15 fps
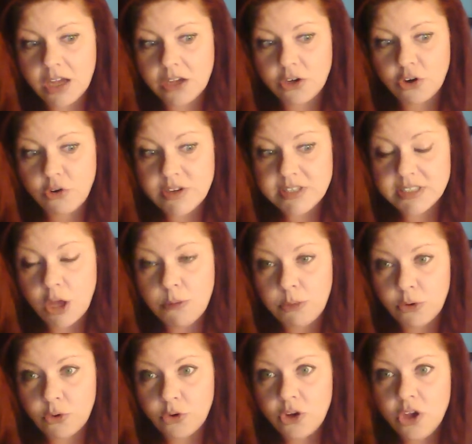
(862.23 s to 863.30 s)
Chris
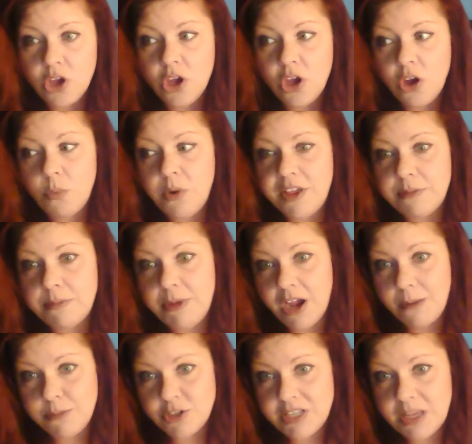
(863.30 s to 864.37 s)
Loper with Beyond
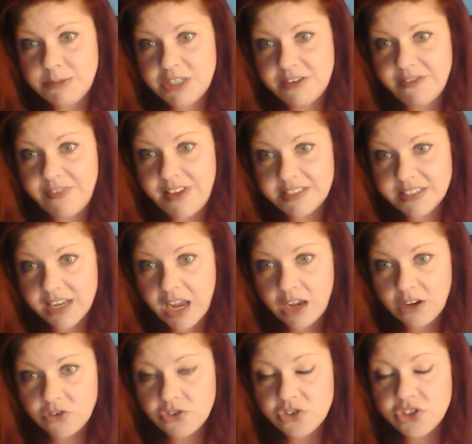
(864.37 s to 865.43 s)
Perception
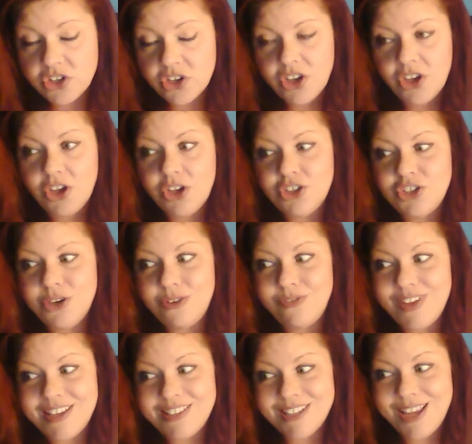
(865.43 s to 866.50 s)
Investigators to
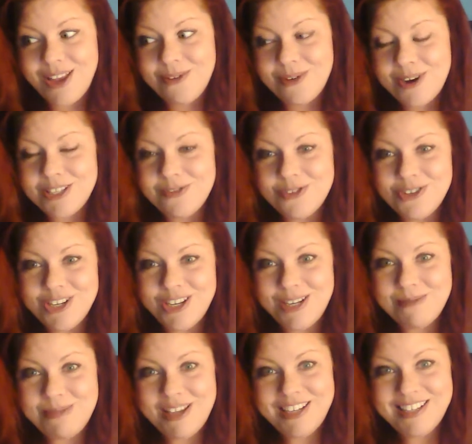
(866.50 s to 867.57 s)
investigate West Virginia
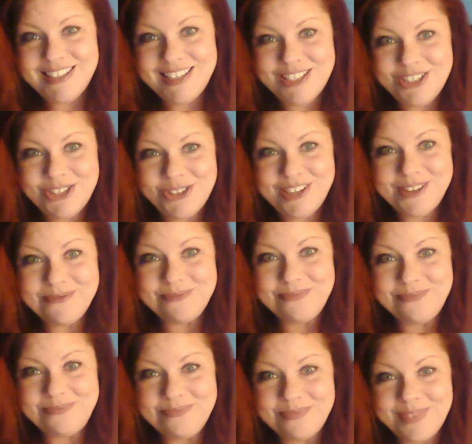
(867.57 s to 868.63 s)
Penitentiary.
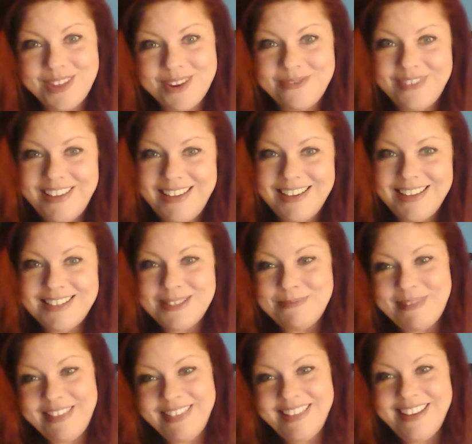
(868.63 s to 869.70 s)
We get to
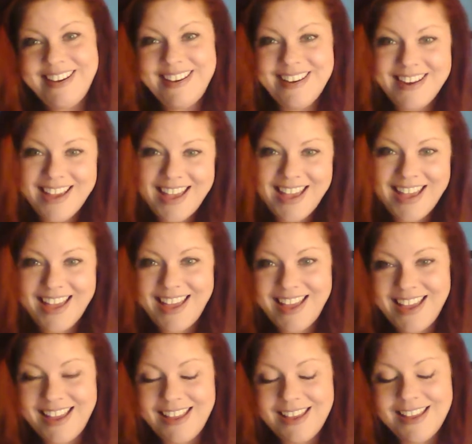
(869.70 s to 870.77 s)
spend the
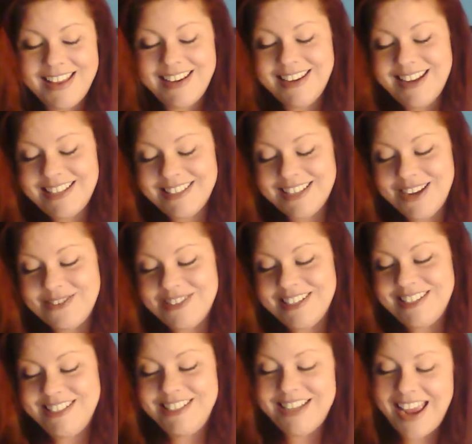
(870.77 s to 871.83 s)
night. Nessa going to
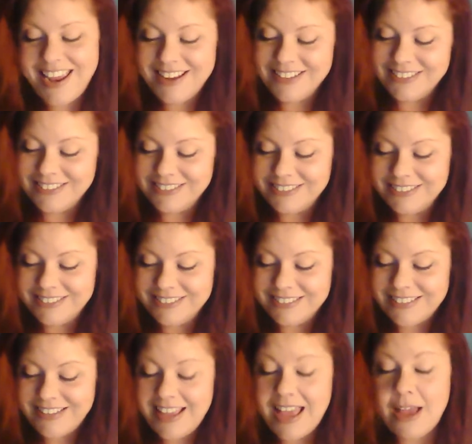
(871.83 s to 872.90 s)
jail.
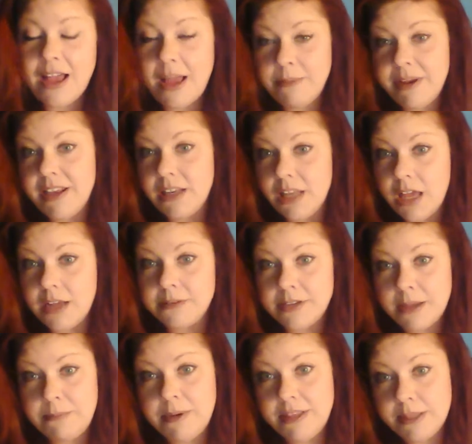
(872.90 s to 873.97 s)
Yeah, I'm getting locked
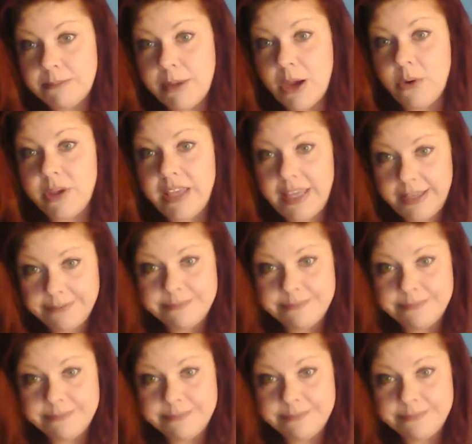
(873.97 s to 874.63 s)
up in the pokey.